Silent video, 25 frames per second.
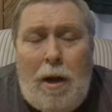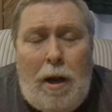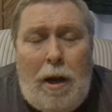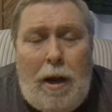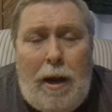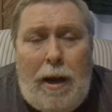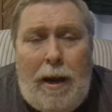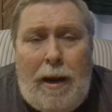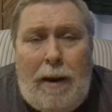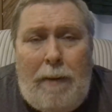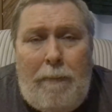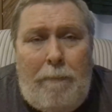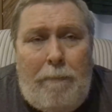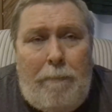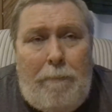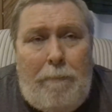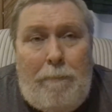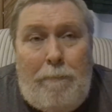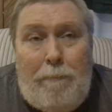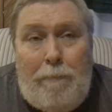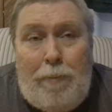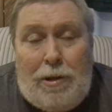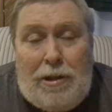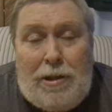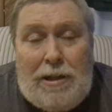and
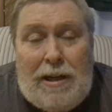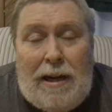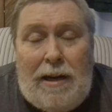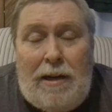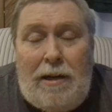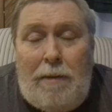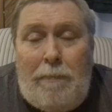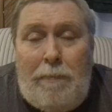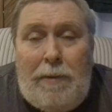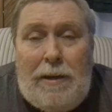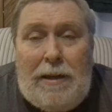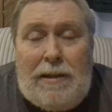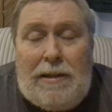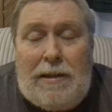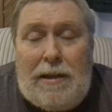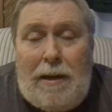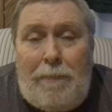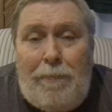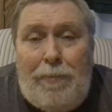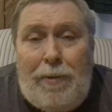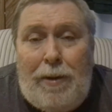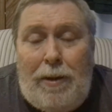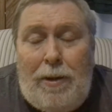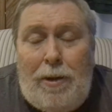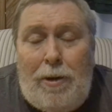pretend to be
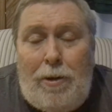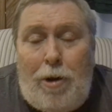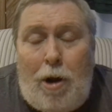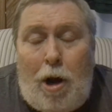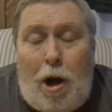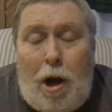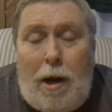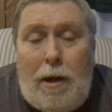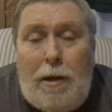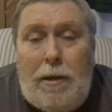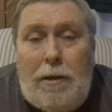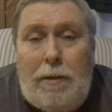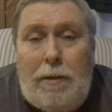something they're not.